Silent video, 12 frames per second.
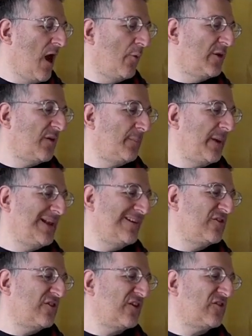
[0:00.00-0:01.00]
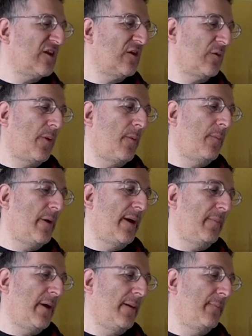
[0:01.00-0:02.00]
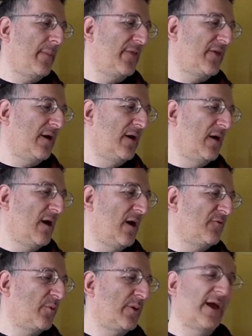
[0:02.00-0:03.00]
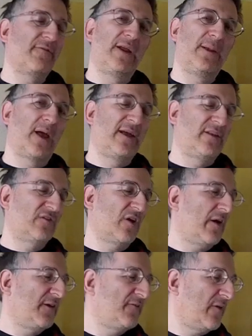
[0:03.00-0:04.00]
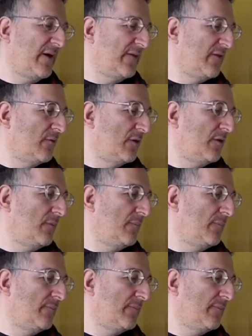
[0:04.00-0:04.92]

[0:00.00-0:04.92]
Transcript: which had been insisted upon by my mother for whenever he played his hi-fi in the room.